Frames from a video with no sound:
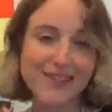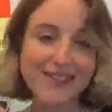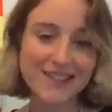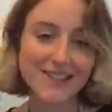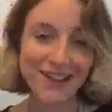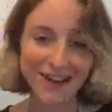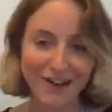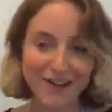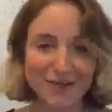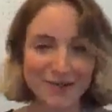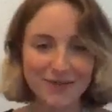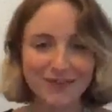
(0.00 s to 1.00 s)

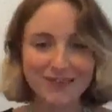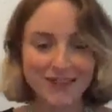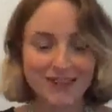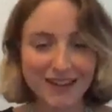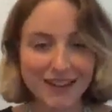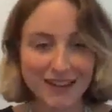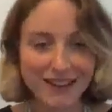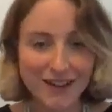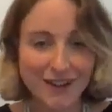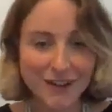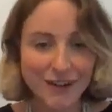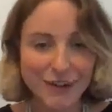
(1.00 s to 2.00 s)
So,
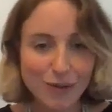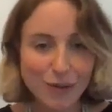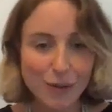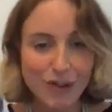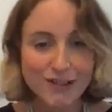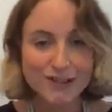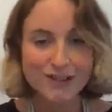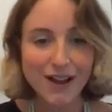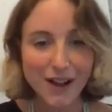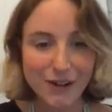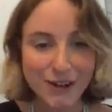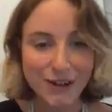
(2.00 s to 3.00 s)
what
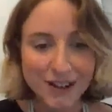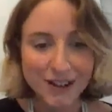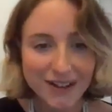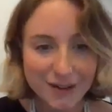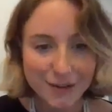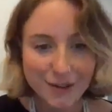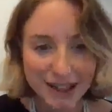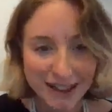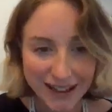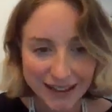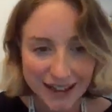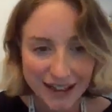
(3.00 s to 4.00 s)
zone do we
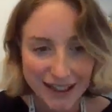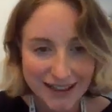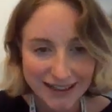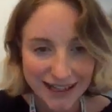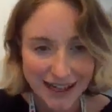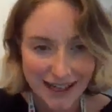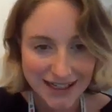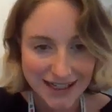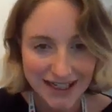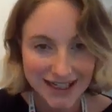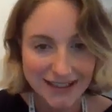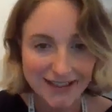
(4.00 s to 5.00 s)
think this lady
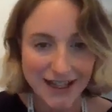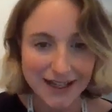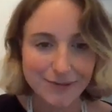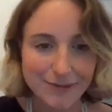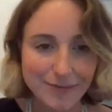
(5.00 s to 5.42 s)
is in?